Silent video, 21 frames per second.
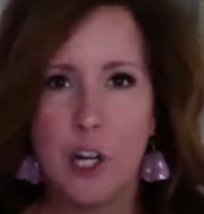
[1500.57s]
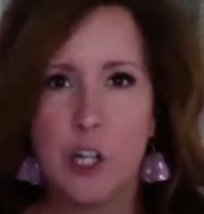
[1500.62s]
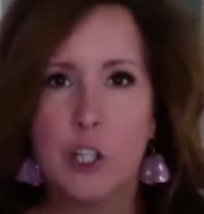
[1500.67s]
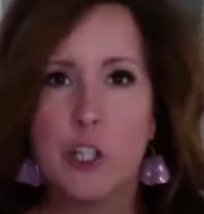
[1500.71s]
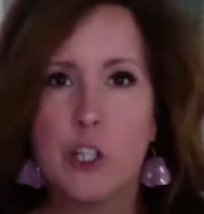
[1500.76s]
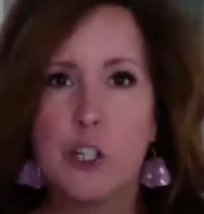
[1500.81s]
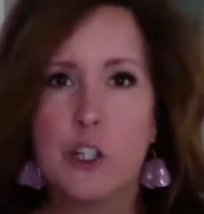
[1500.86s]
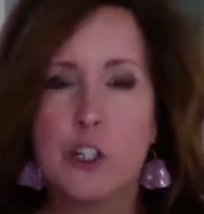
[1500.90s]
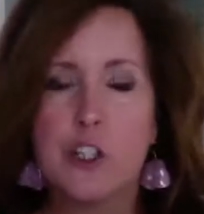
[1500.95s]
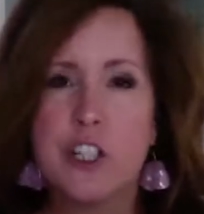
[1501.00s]

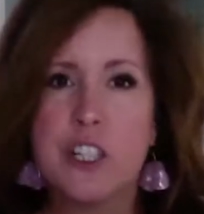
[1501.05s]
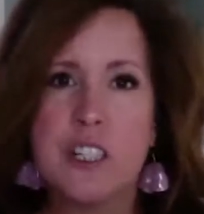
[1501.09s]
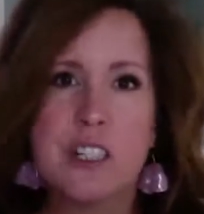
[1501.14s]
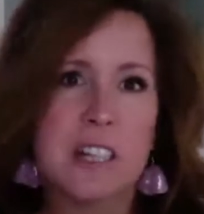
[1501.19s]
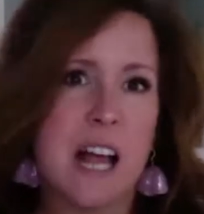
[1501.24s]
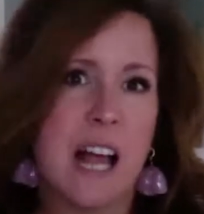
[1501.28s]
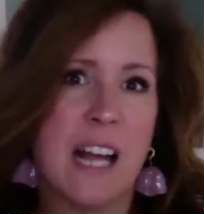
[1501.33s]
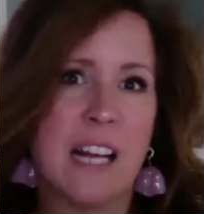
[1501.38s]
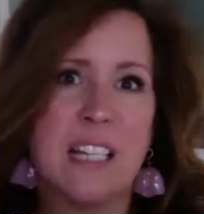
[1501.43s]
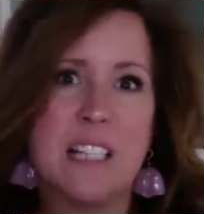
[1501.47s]
You're just
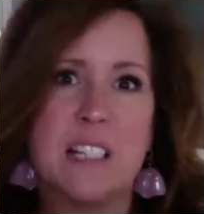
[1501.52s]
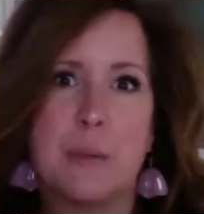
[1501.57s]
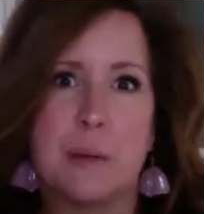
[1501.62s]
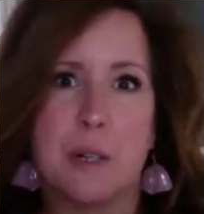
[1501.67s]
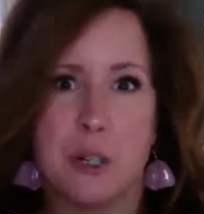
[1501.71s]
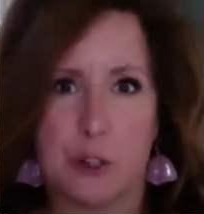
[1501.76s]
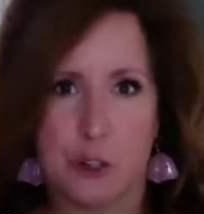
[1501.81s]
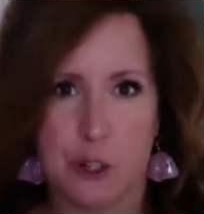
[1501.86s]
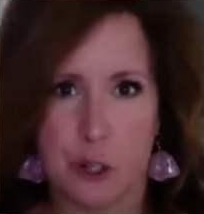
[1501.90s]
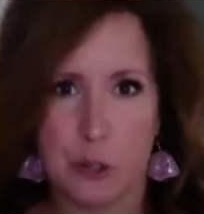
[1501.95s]
kind of dipping
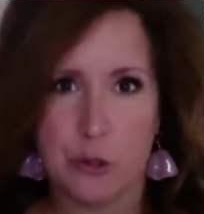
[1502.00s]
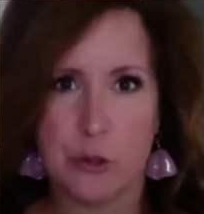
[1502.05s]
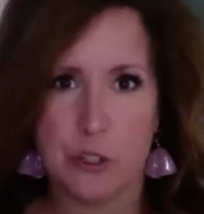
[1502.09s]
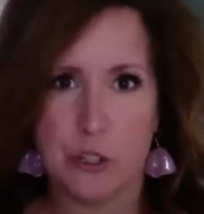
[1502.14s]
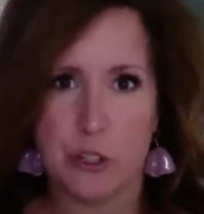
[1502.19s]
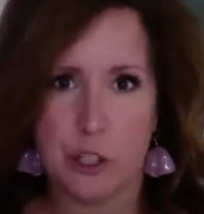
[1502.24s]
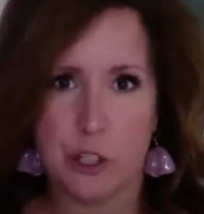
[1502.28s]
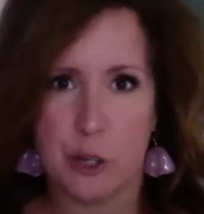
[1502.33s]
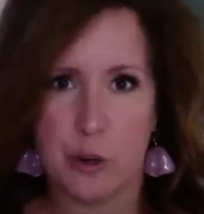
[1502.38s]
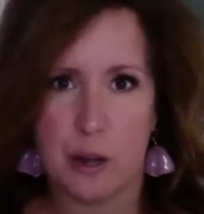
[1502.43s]
your toes
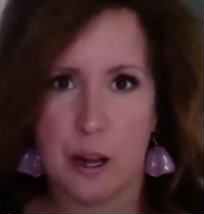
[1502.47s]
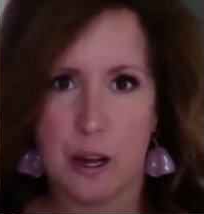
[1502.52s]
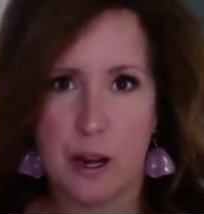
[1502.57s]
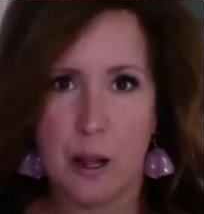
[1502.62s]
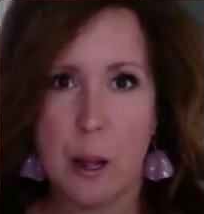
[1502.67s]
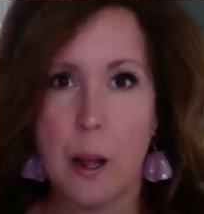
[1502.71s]
into it.